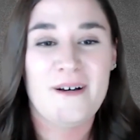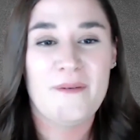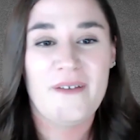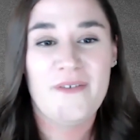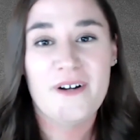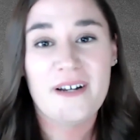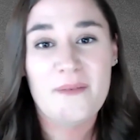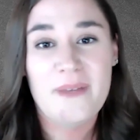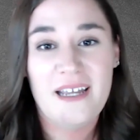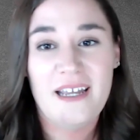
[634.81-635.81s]
If
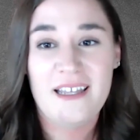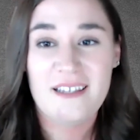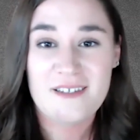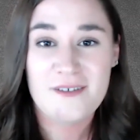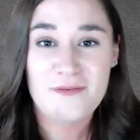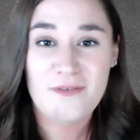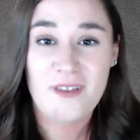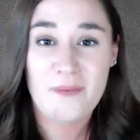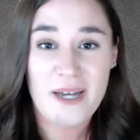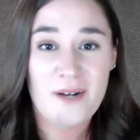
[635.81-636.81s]
you're going to be in the
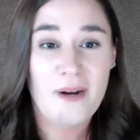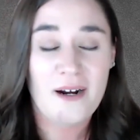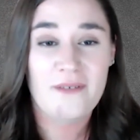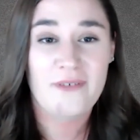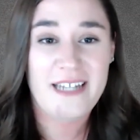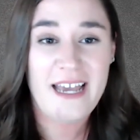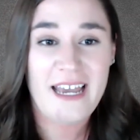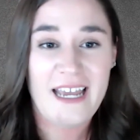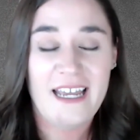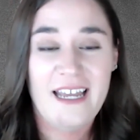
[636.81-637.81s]
suit for the better part of a
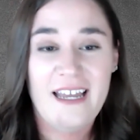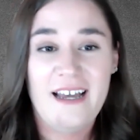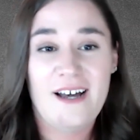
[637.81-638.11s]
day,